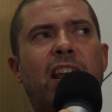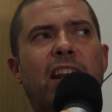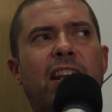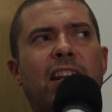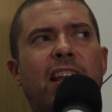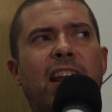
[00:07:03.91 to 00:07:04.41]

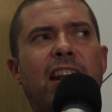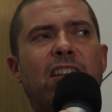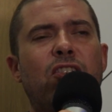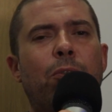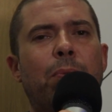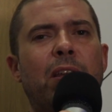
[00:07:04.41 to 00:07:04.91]
any
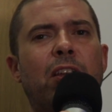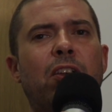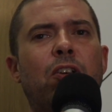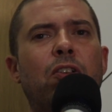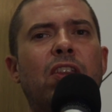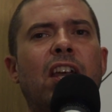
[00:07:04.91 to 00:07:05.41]
topic he
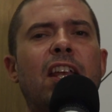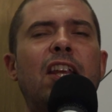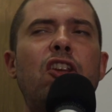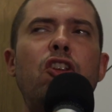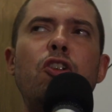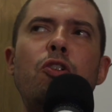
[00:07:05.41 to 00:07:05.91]
could that he
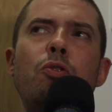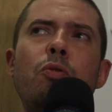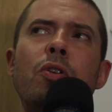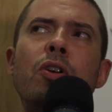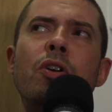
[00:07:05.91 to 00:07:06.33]
knew